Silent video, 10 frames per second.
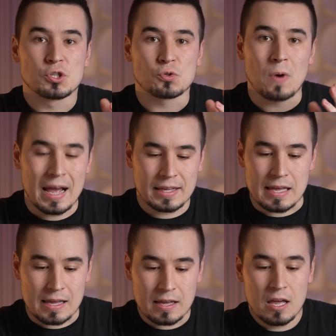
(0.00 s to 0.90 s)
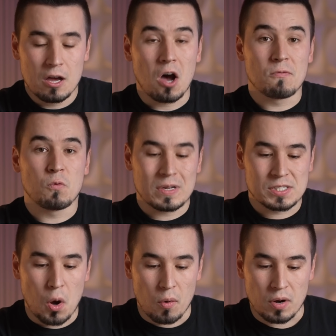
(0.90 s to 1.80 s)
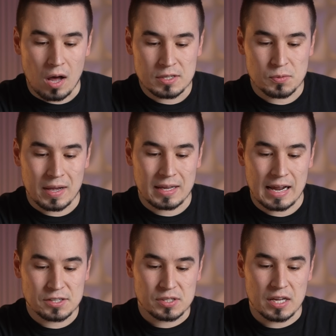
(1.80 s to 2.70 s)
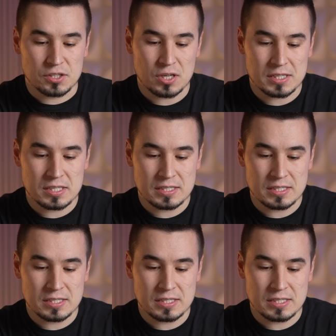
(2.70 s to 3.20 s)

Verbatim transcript: tracking of what's going on. So I could actually adjust